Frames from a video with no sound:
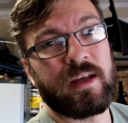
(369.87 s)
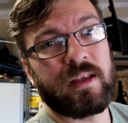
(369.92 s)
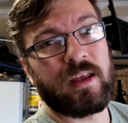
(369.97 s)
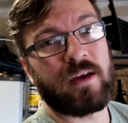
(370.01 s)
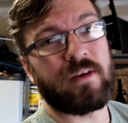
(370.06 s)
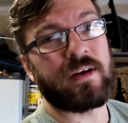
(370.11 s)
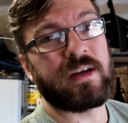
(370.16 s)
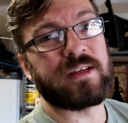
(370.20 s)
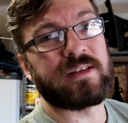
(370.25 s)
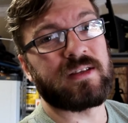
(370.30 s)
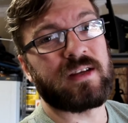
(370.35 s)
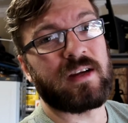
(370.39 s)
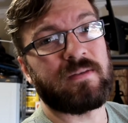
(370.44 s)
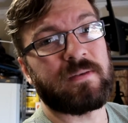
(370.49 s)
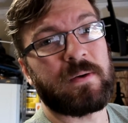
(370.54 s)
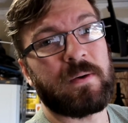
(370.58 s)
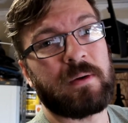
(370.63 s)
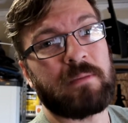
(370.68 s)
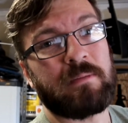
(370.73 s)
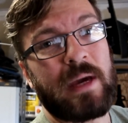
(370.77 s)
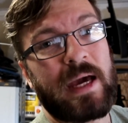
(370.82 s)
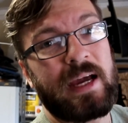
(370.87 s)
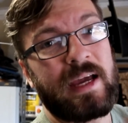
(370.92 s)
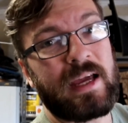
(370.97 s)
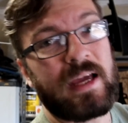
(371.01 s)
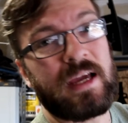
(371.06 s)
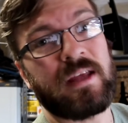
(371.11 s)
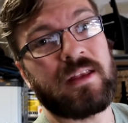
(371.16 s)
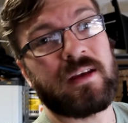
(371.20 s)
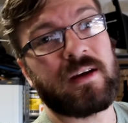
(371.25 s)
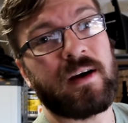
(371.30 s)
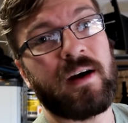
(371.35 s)
there is stuff going back
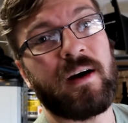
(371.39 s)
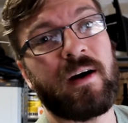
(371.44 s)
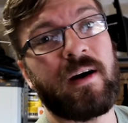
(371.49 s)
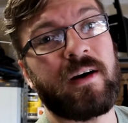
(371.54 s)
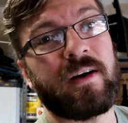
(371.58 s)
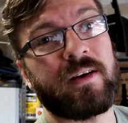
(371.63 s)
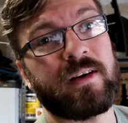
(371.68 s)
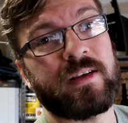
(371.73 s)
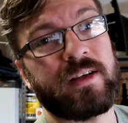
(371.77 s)
in the car